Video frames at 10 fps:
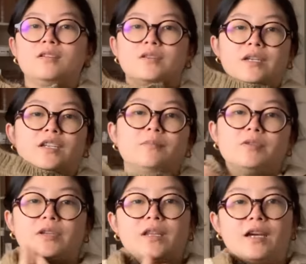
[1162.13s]
I ended up
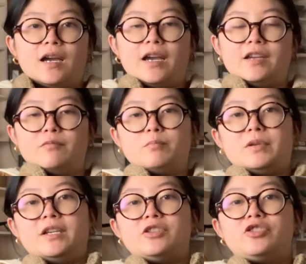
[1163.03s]
doing that. I
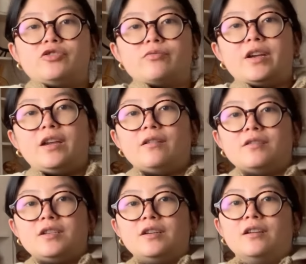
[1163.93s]
knit straight
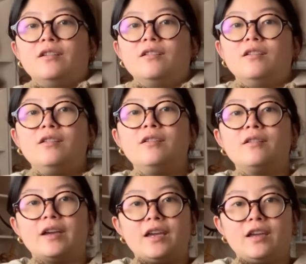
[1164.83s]
until
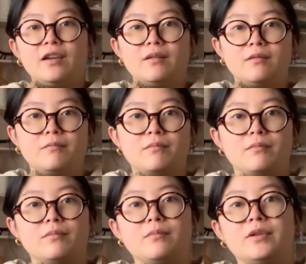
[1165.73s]
I hit
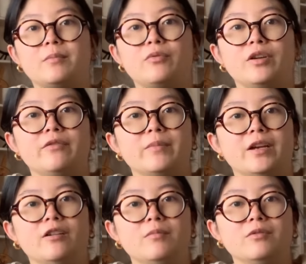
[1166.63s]
the point of my
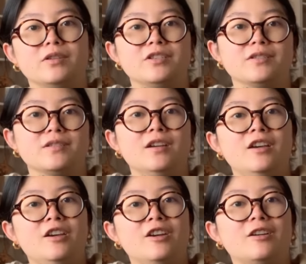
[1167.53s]
elbow, which is
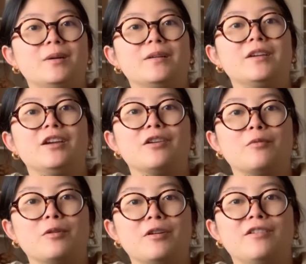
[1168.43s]
about here
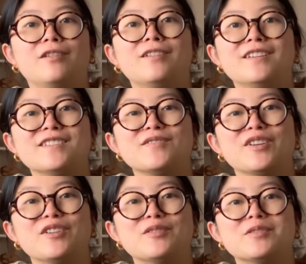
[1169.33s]
where these
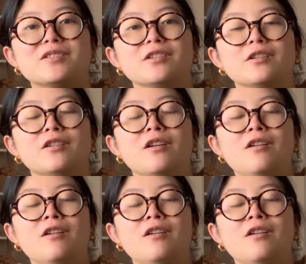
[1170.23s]
wrinkles are.